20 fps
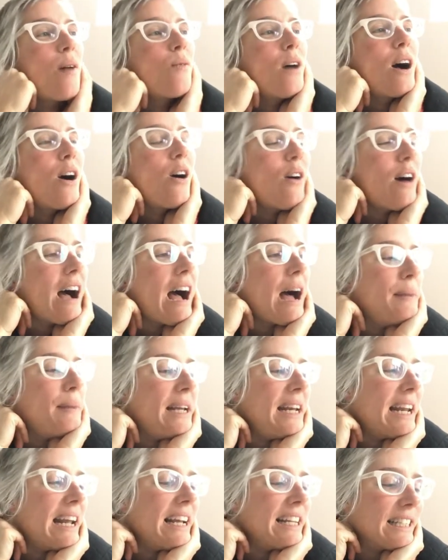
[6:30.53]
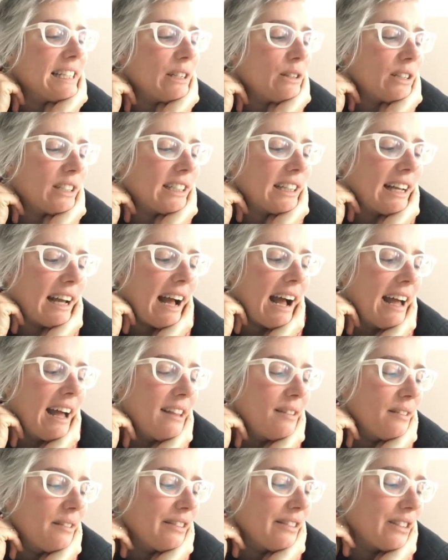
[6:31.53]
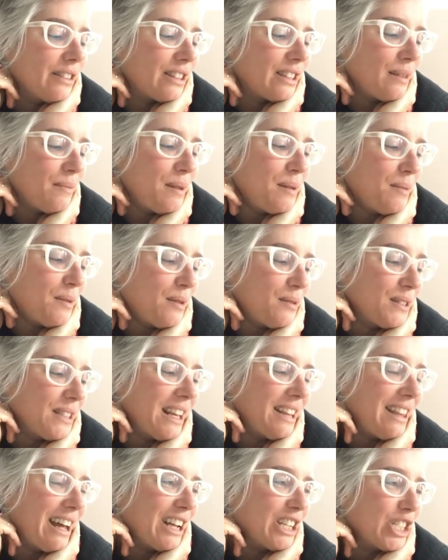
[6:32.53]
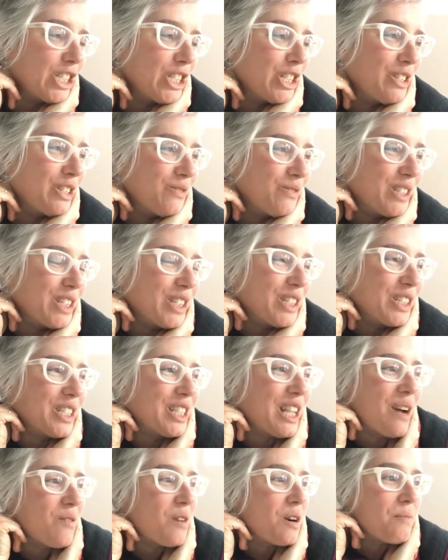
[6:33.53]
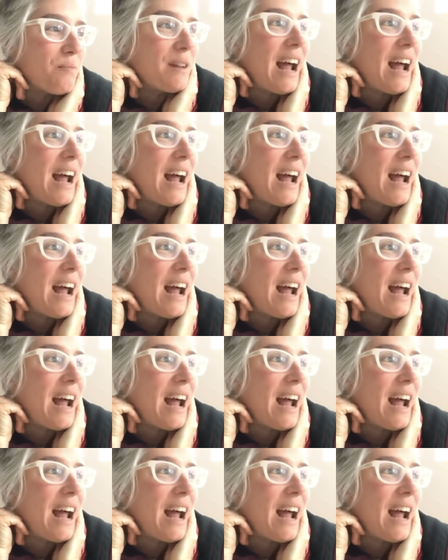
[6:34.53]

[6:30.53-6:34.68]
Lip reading: Well, I mean, it's interesting. Some people have said I should return to that work,